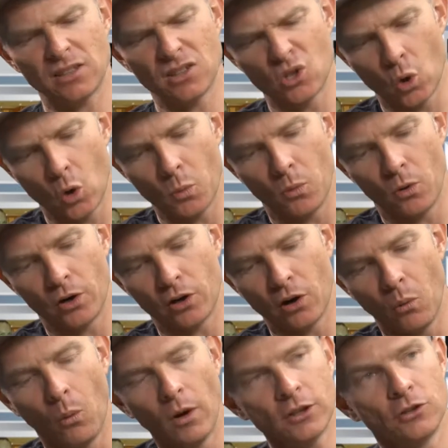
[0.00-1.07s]
to the drawing board and
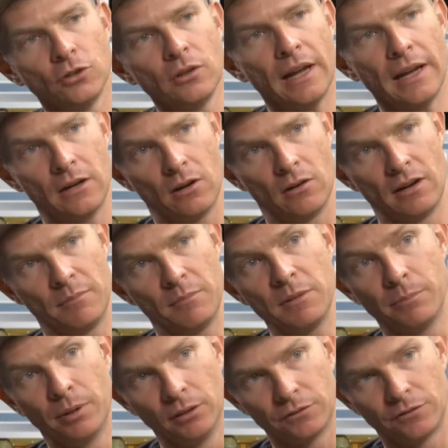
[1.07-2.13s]
go, what do they know? Let me
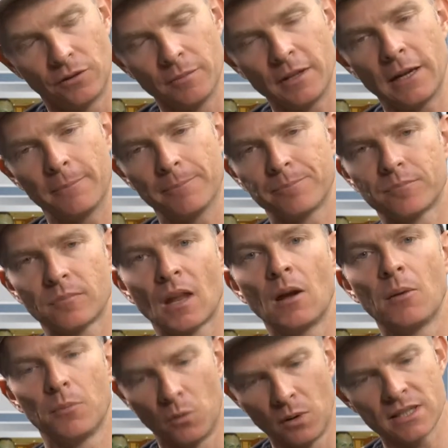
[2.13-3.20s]
build from there.
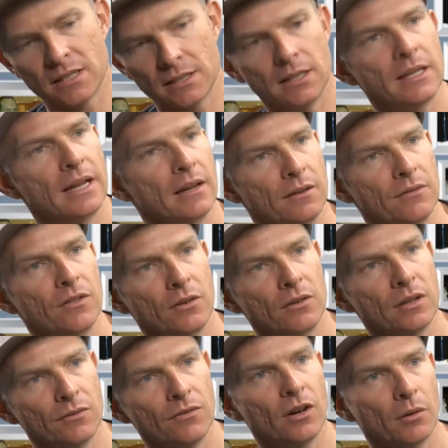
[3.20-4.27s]
But once I did that, it very,
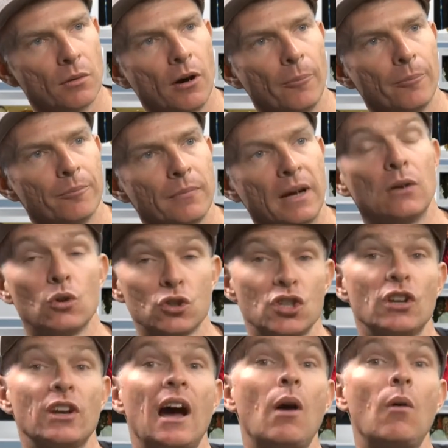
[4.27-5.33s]
did very well. And
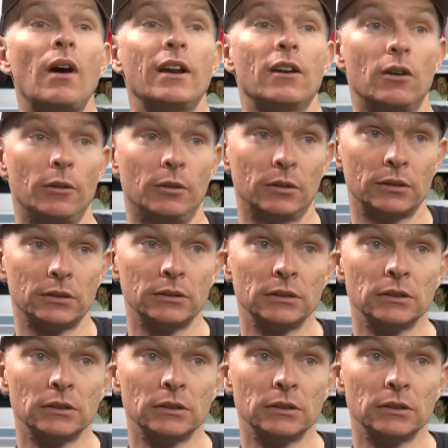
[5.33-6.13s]
also, research is important.